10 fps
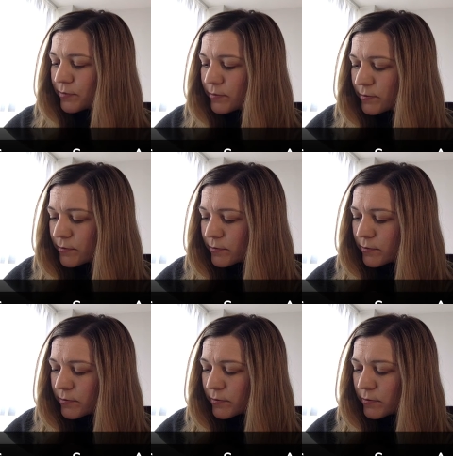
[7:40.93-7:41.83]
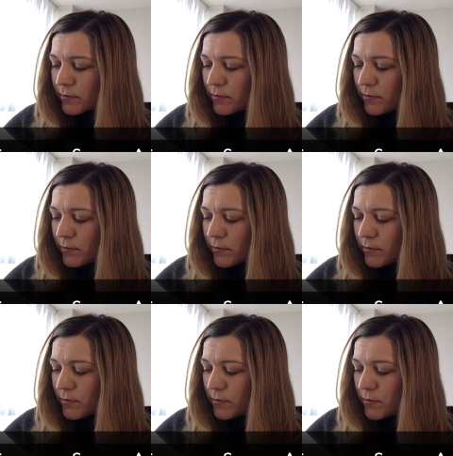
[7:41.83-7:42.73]

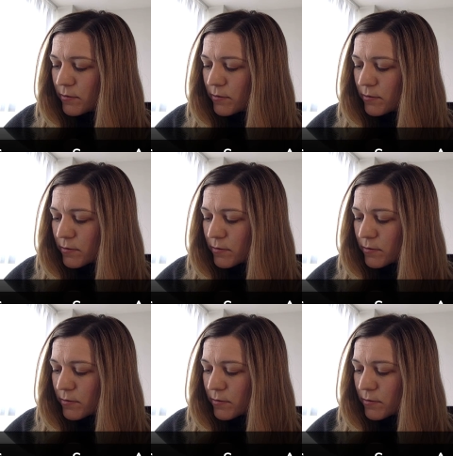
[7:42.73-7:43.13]
(no one is talking)